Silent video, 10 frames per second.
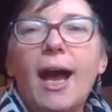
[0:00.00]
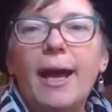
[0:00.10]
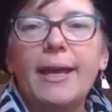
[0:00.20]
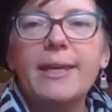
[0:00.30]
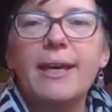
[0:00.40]

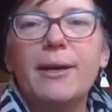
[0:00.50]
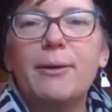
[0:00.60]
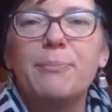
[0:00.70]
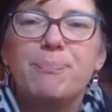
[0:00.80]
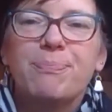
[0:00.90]

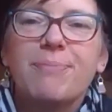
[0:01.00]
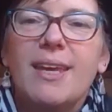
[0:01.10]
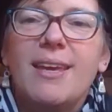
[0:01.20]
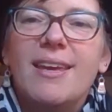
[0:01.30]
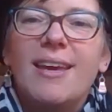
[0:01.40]

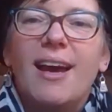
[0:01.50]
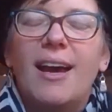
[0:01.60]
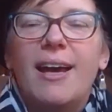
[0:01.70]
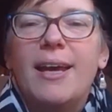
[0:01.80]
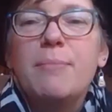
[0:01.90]

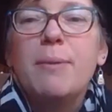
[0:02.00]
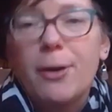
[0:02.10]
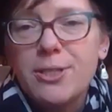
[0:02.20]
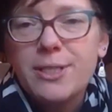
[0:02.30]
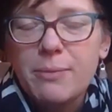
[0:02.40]
I'm a
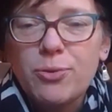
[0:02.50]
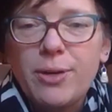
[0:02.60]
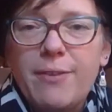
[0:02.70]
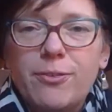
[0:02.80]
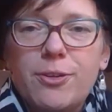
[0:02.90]
part-time
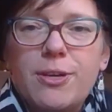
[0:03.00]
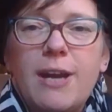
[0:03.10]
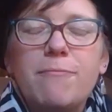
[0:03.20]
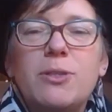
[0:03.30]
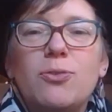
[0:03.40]
driver.
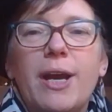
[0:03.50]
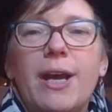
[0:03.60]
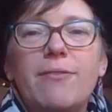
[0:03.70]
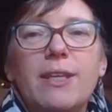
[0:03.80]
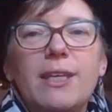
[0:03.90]
I've been
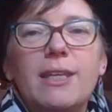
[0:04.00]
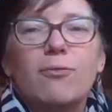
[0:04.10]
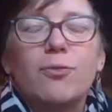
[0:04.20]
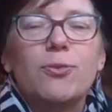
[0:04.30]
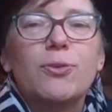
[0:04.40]

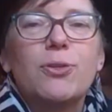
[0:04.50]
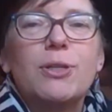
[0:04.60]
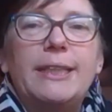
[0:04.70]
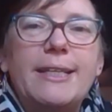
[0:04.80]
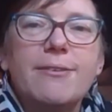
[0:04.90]
driving for
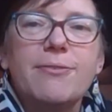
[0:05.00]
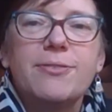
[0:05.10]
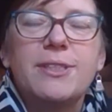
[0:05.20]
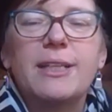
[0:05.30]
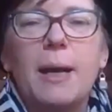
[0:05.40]

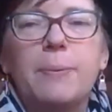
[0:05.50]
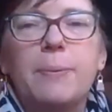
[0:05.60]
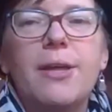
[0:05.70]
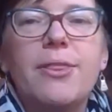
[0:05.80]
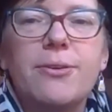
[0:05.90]
Lyft and a
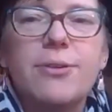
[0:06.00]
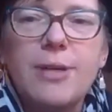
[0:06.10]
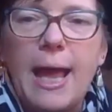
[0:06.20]
couple other